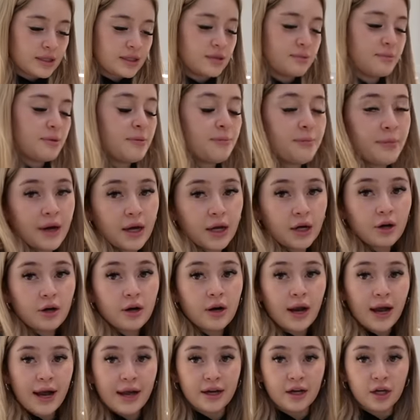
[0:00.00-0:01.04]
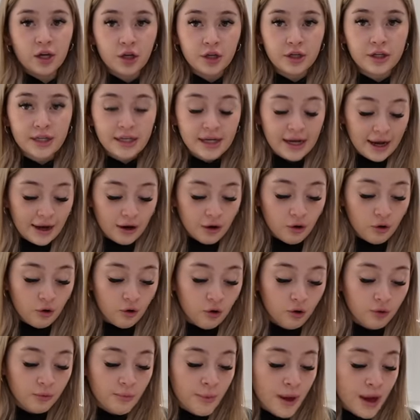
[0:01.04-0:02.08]
need to be better at cooking at
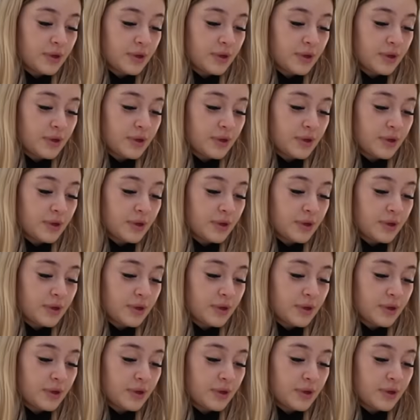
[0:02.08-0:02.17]
home